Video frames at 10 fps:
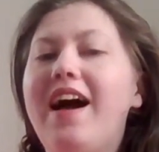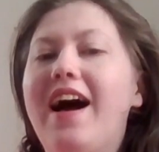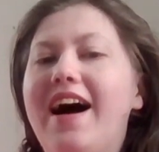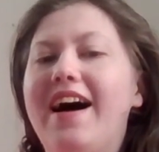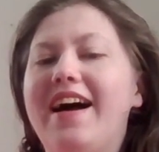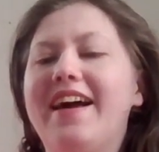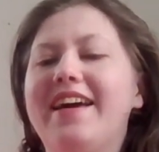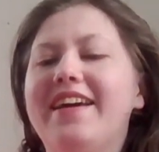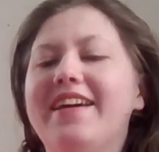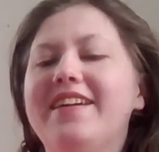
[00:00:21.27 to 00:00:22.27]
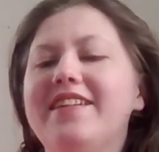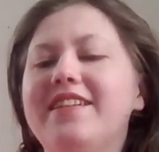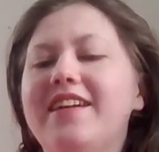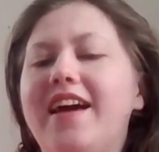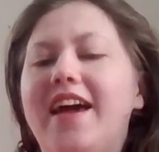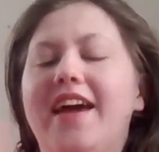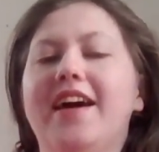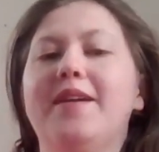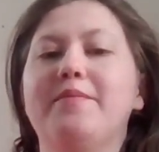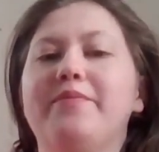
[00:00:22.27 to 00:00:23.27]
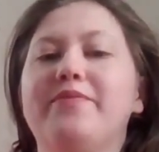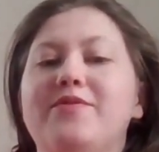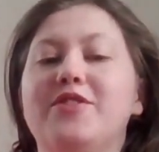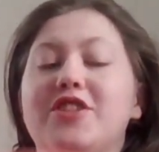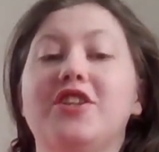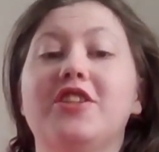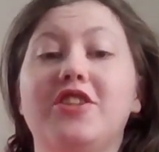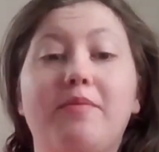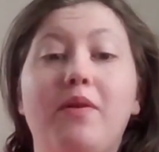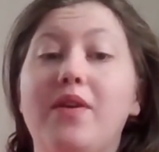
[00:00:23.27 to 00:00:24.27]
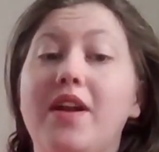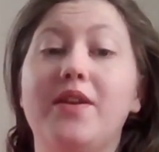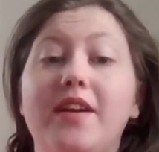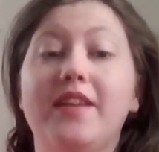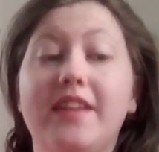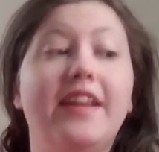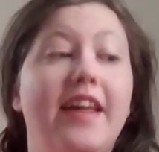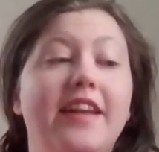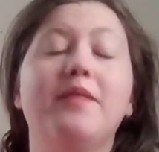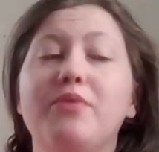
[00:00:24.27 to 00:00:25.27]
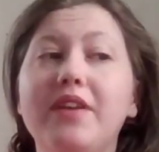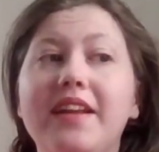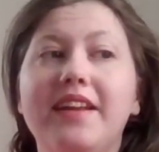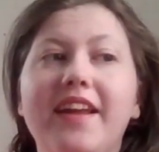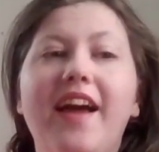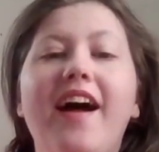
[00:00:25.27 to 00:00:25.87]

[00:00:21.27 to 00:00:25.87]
I am just gonna talk about what I did end up reading.